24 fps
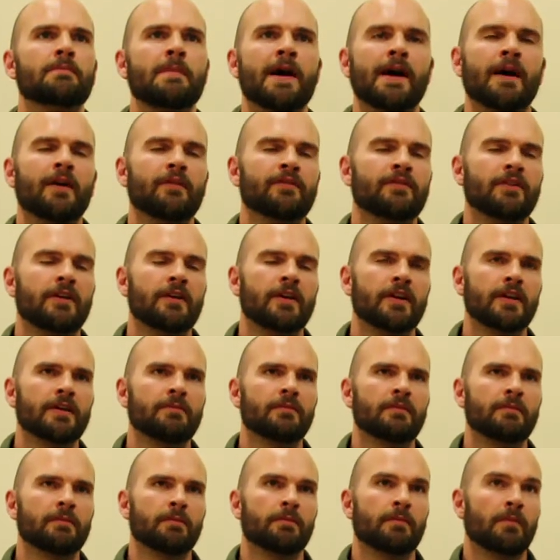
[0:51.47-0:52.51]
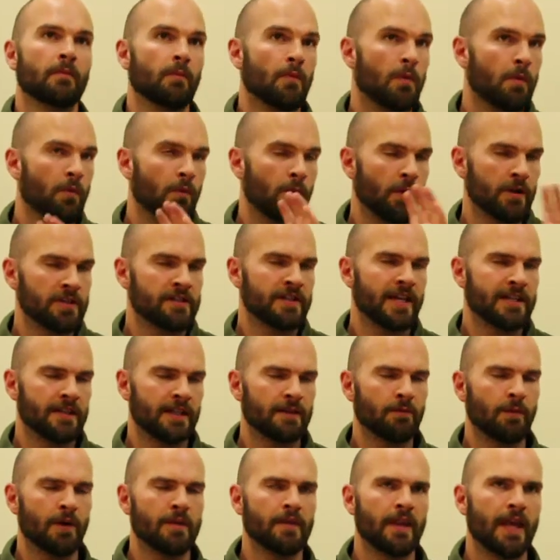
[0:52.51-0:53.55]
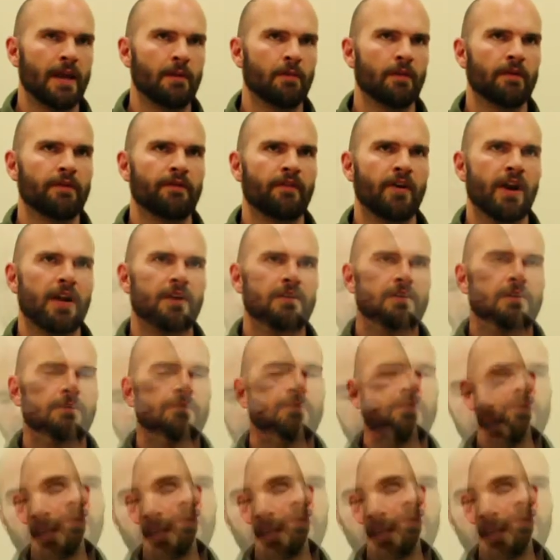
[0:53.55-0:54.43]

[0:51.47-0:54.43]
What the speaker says: amount of time which they did when they were fresh.